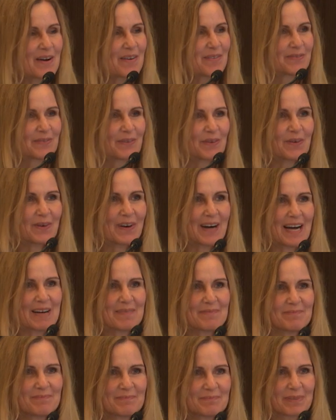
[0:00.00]
for
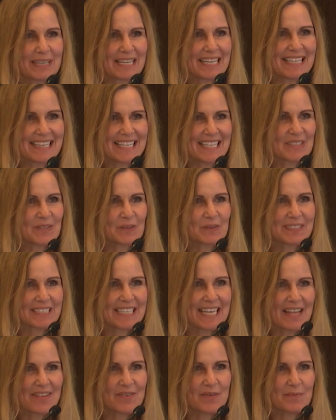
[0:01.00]
bringing this all
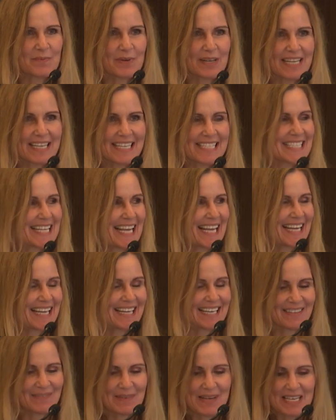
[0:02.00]
together and bringing us
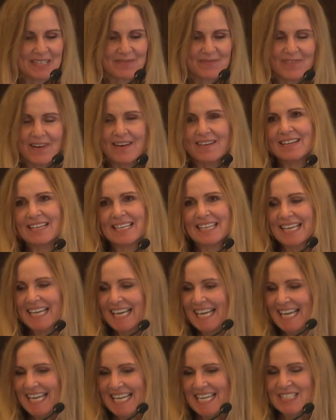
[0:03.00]
here. We had a very
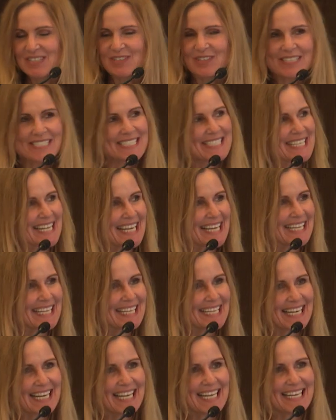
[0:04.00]
interesting
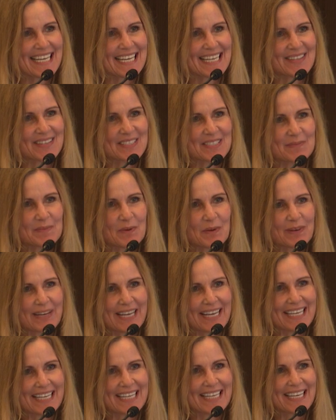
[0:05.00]
clinic this
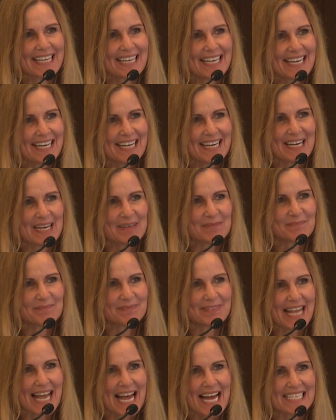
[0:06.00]
morning,
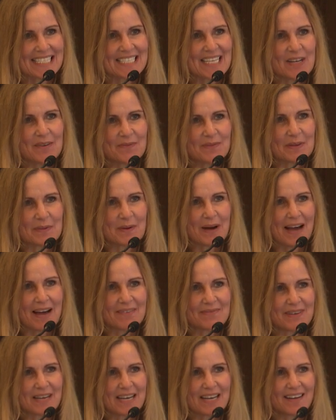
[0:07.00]
and hopefully we'll
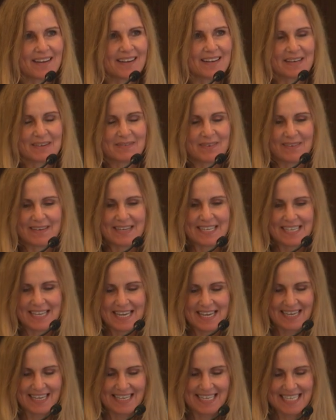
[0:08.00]
have a very
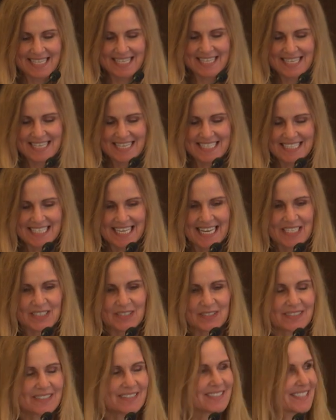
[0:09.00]

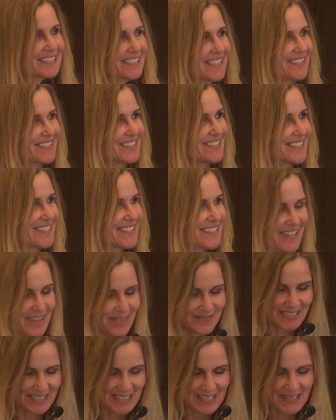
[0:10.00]
intellectual discussion this
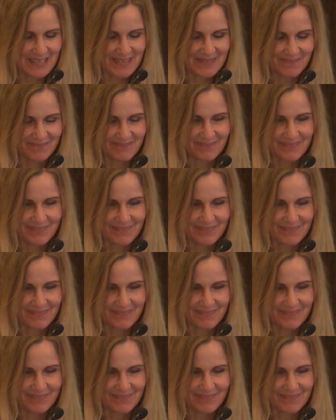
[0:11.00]
afternoon.